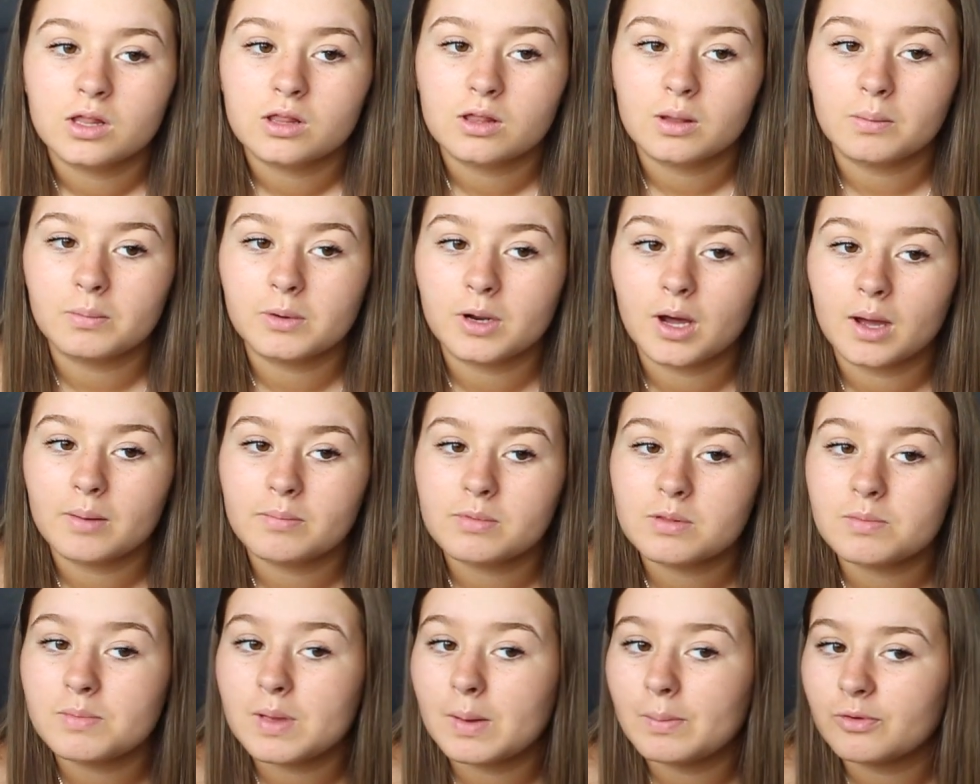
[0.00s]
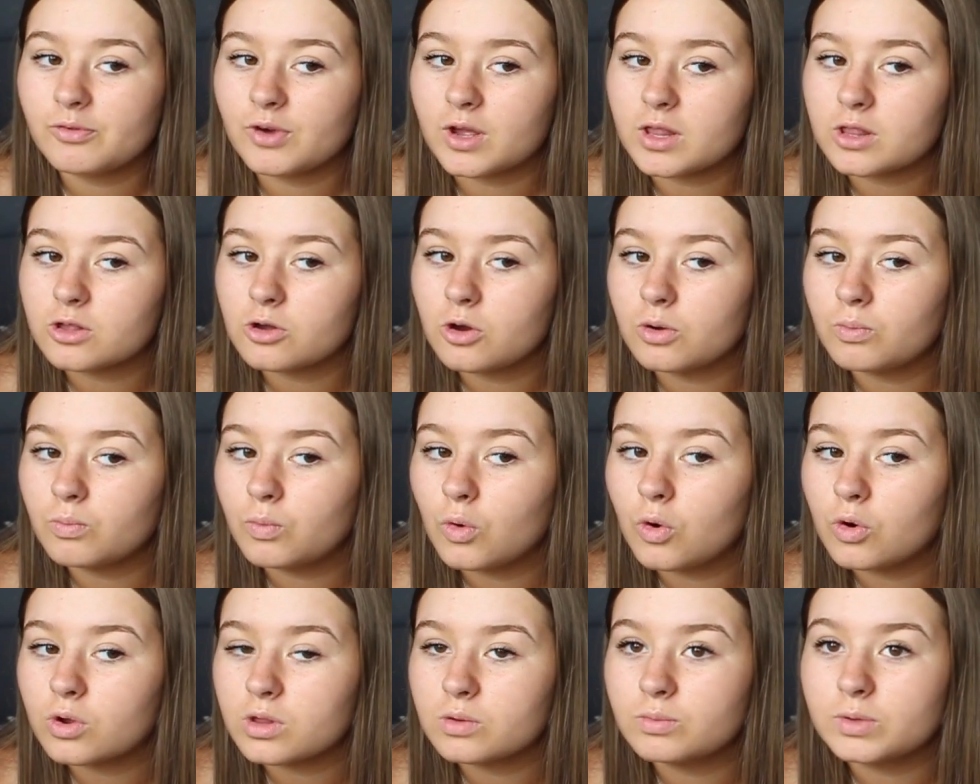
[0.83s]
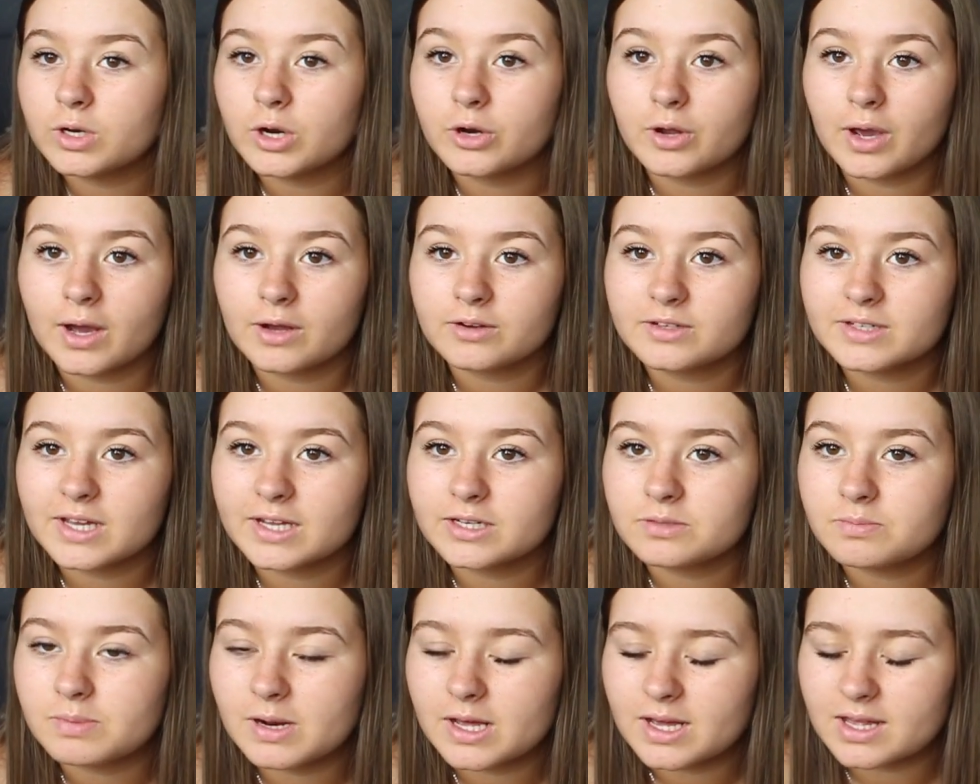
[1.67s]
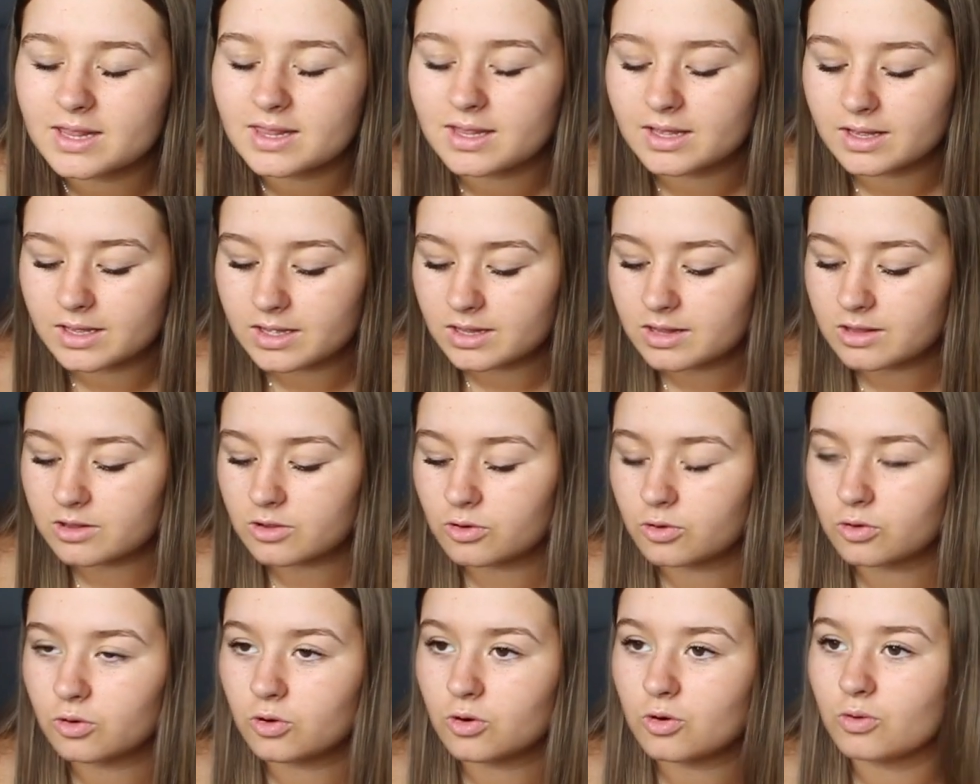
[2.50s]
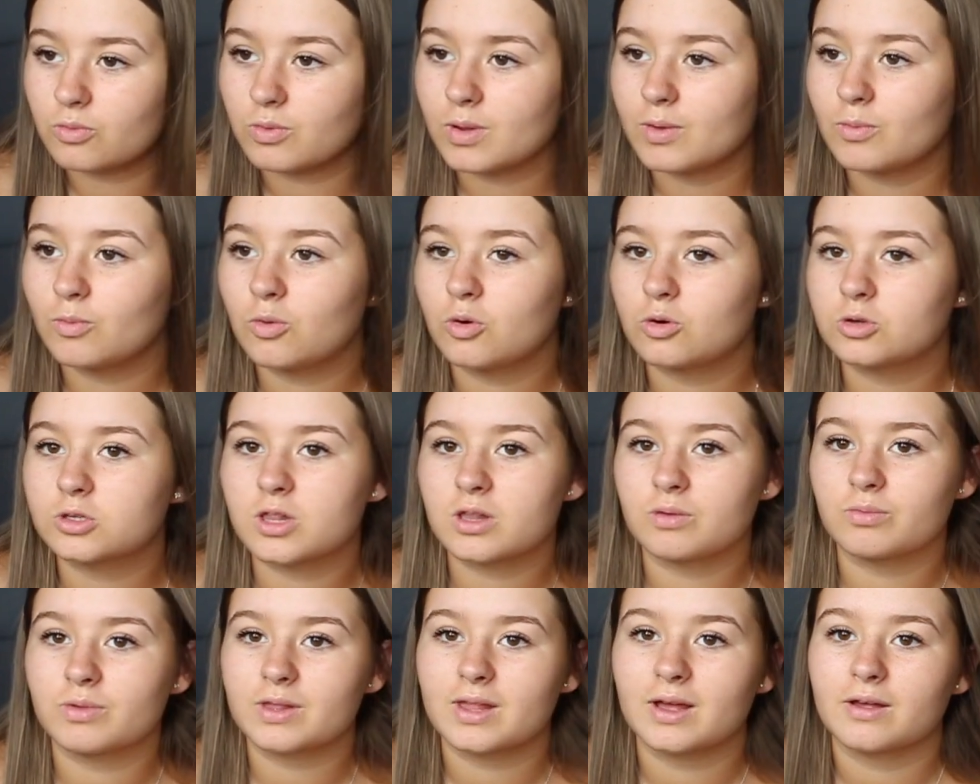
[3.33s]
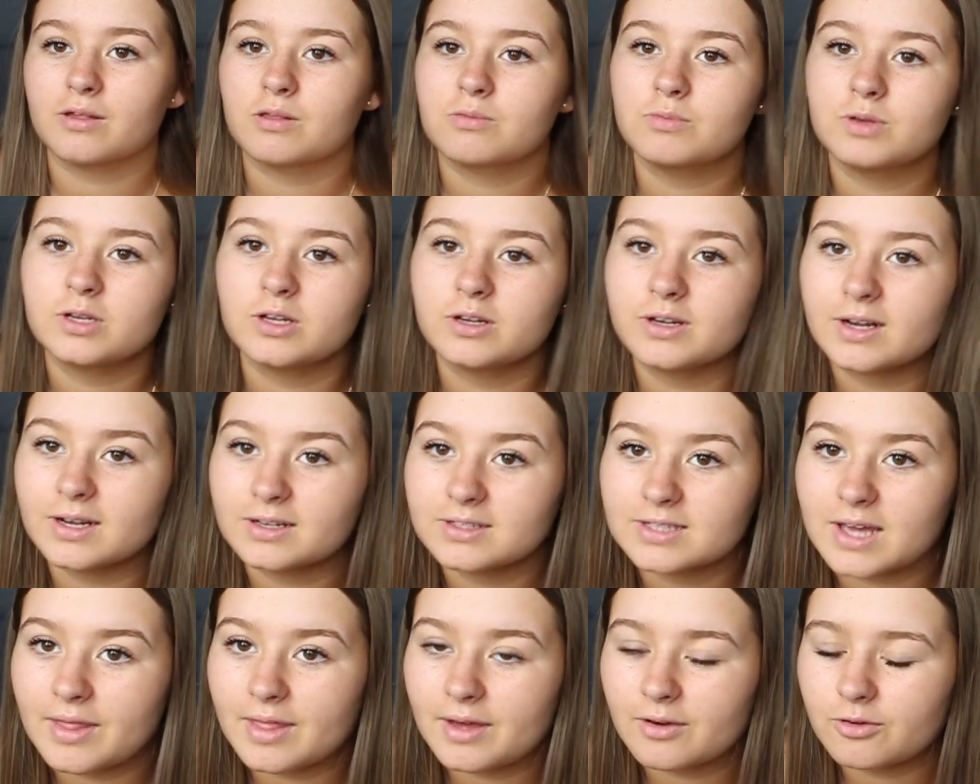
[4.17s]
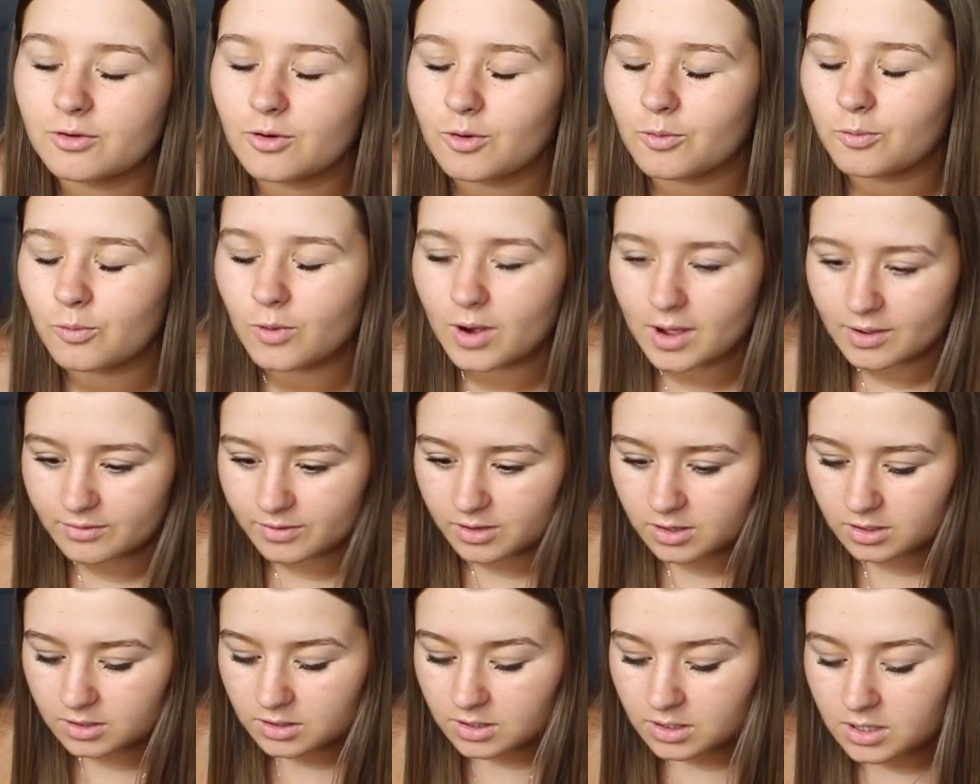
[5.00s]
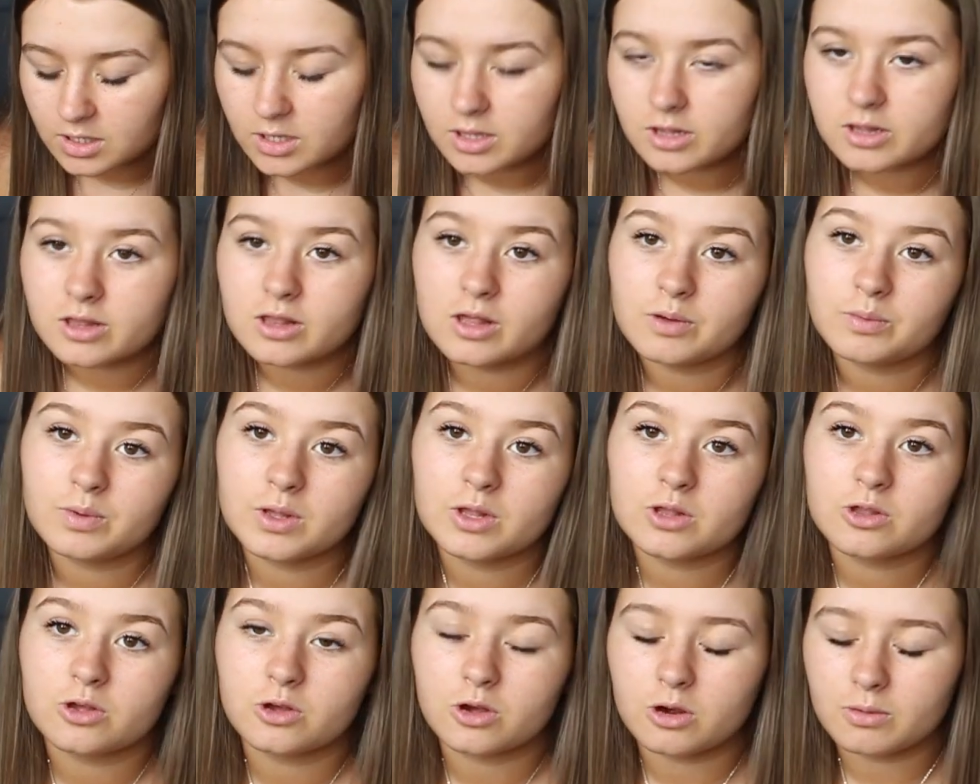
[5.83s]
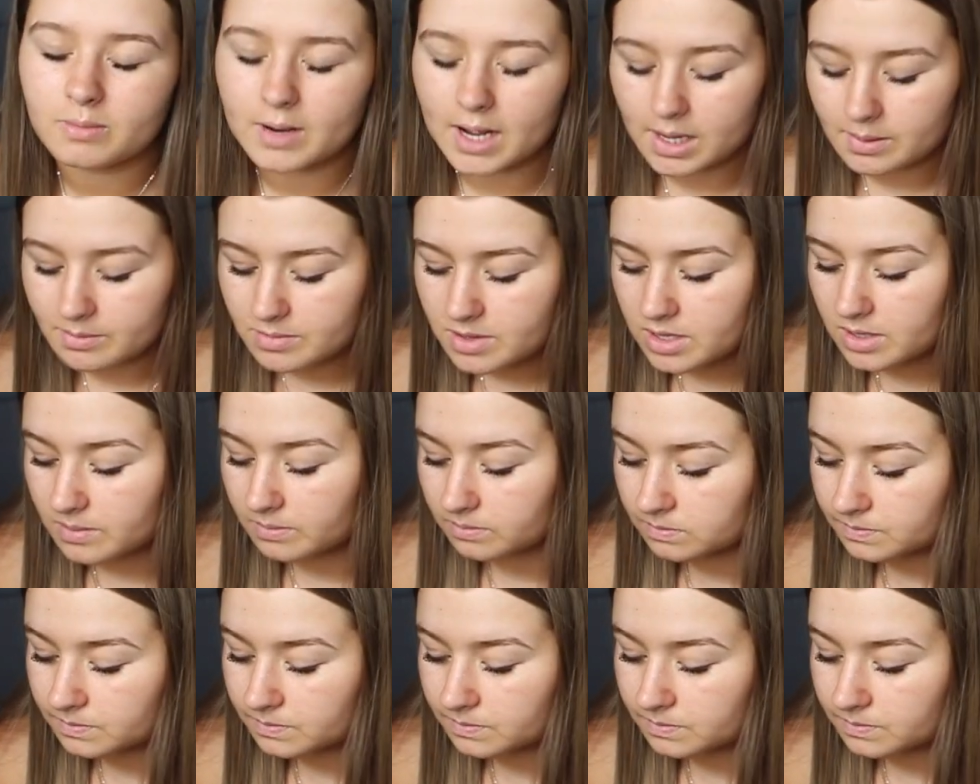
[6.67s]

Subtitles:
sometimes me and my friends go on walks and we don't know how to get to places, or we walk to someone's house and we don't know how to get there or whatever, so we use Google Maps.